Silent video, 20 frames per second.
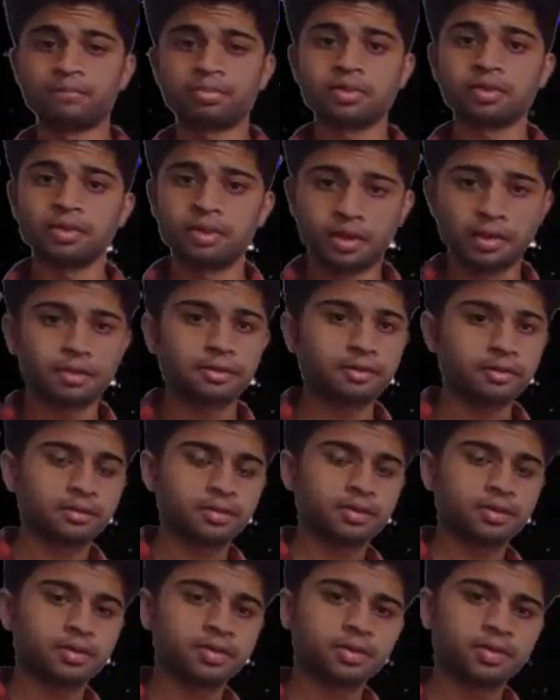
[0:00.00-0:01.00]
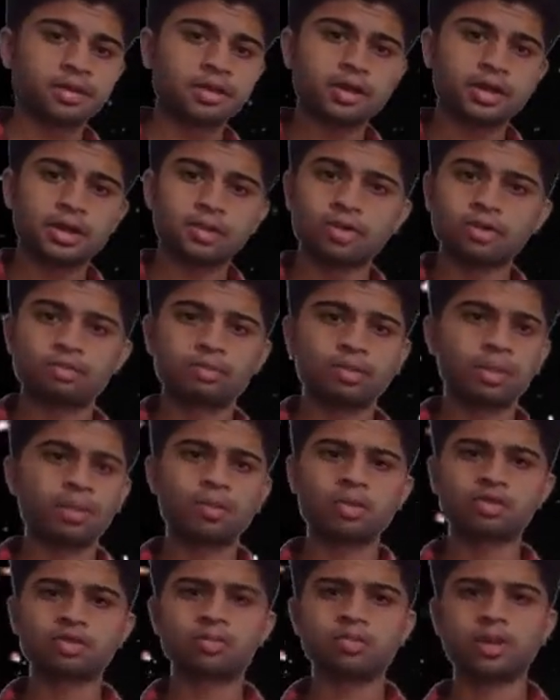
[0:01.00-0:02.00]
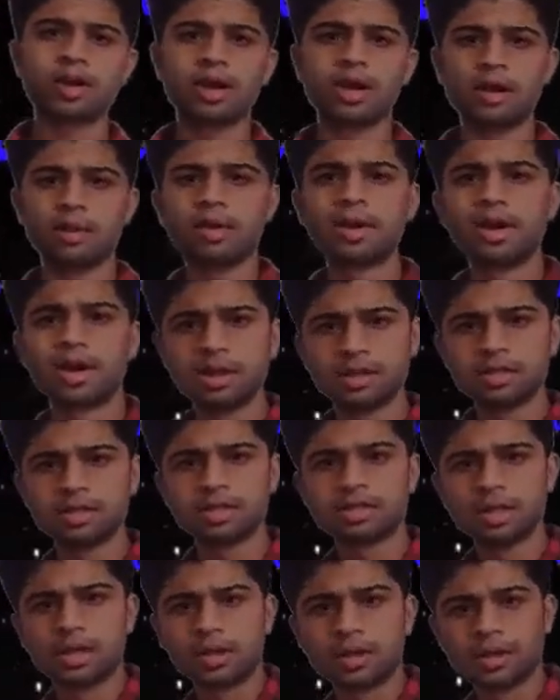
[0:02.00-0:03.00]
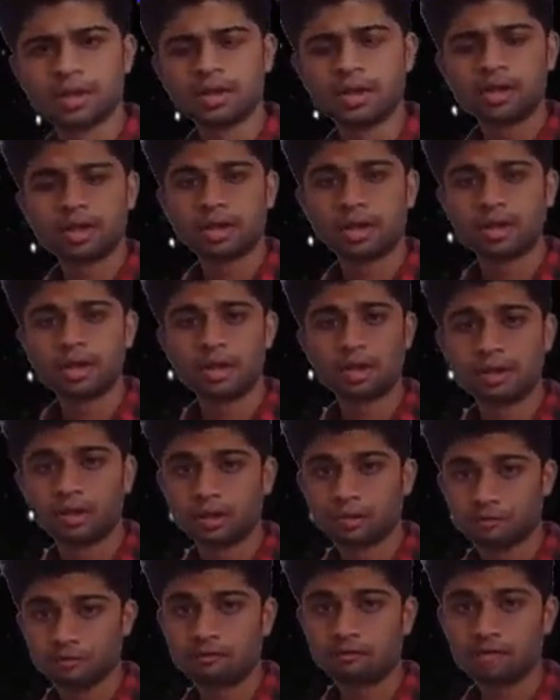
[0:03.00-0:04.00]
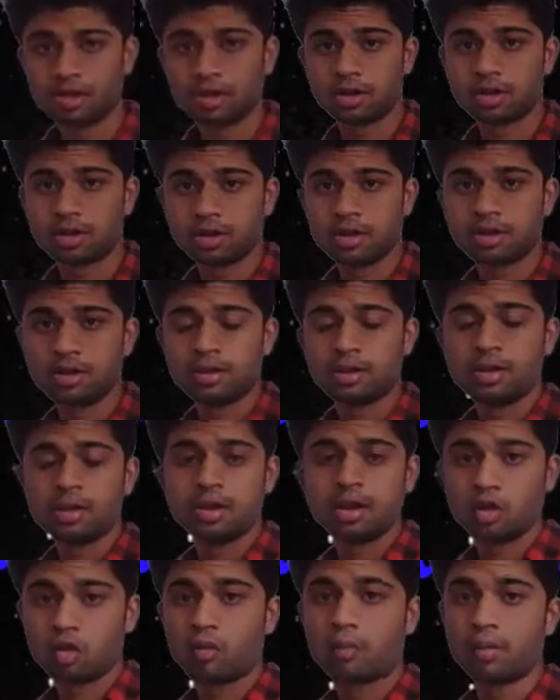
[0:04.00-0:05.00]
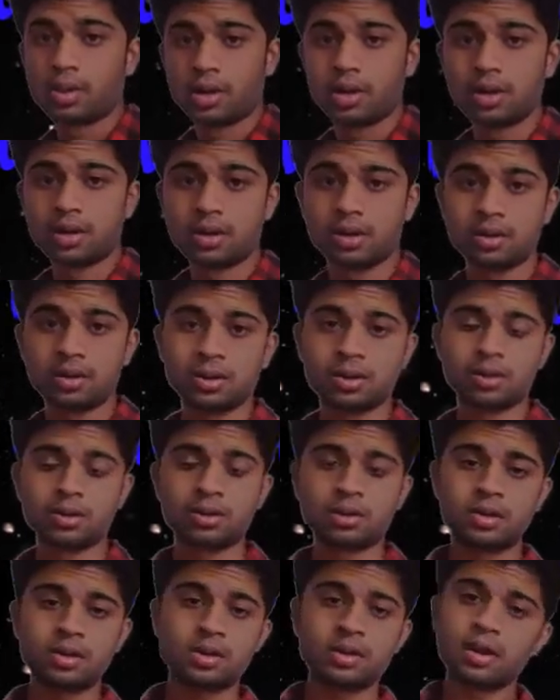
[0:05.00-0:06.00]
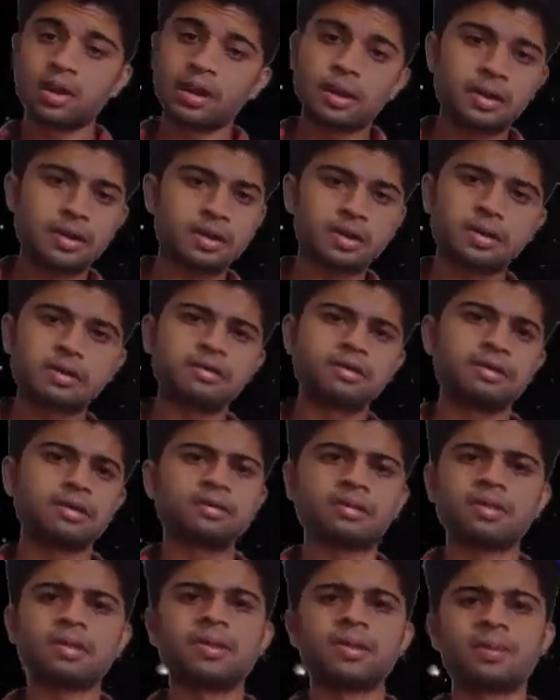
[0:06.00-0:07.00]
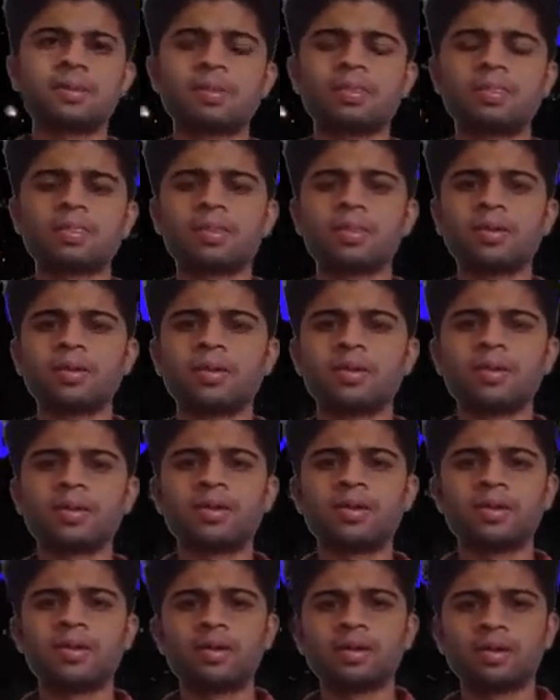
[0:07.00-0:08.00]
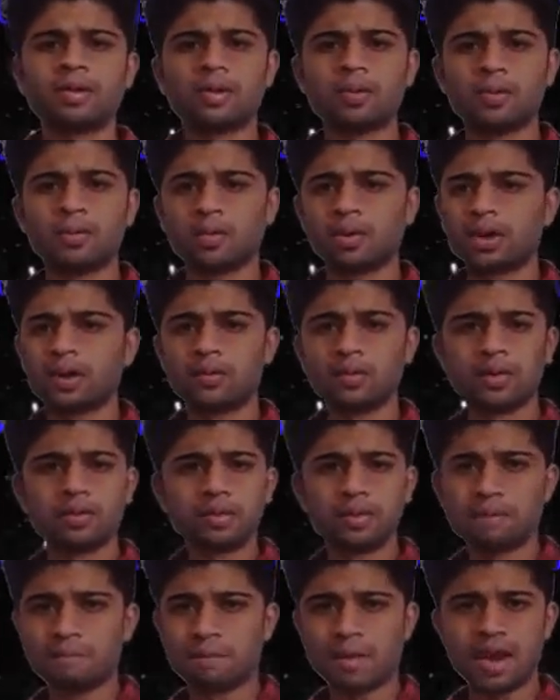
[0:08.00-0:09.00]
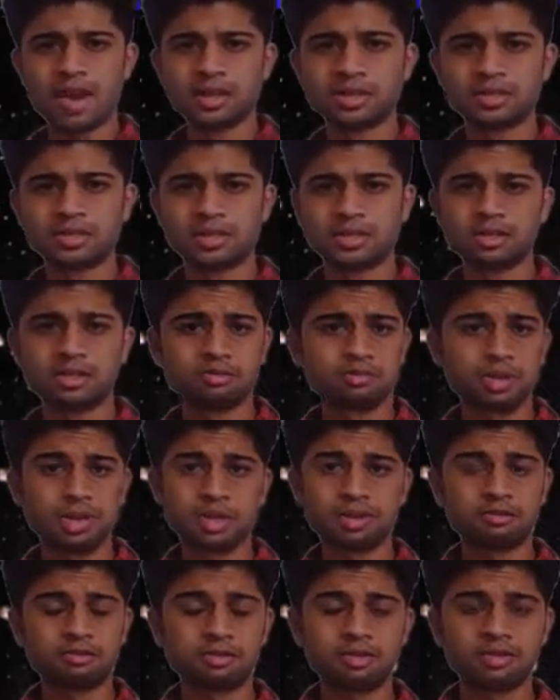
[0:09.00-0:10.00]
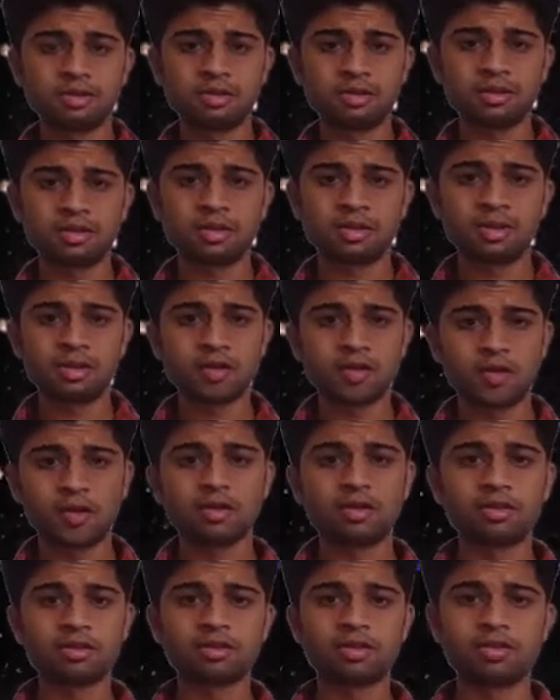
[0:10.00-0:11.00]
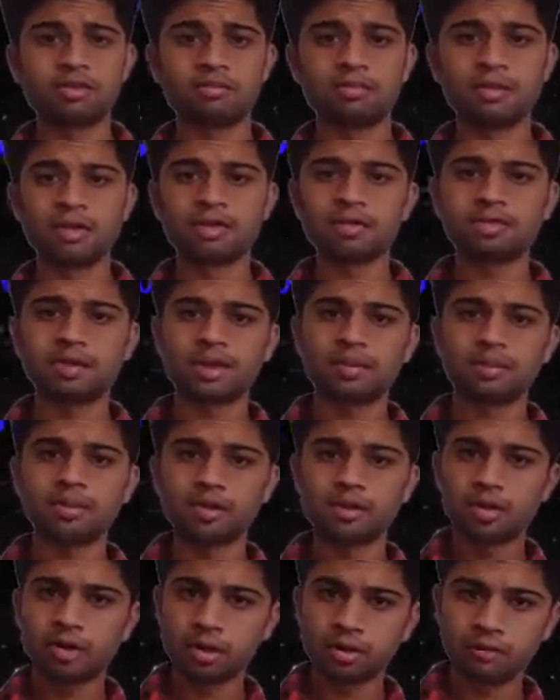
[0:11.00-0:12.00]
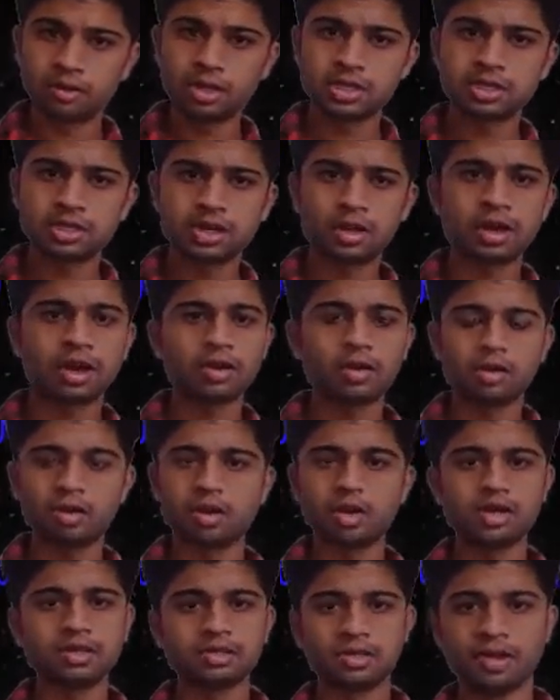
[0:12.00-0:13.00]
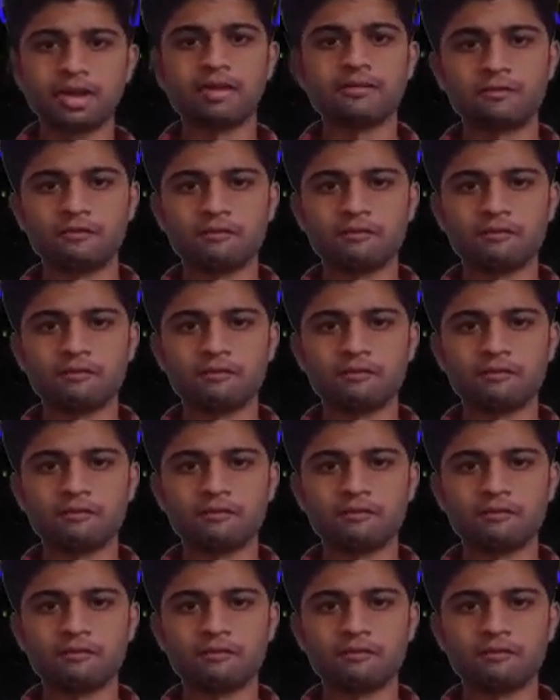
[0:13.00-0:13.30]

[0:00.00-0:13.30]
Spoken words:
Yes, it was proposed by Albert Einstein in 1915 November, and he says that whatever the mass in space causes the space-time curvature around itself.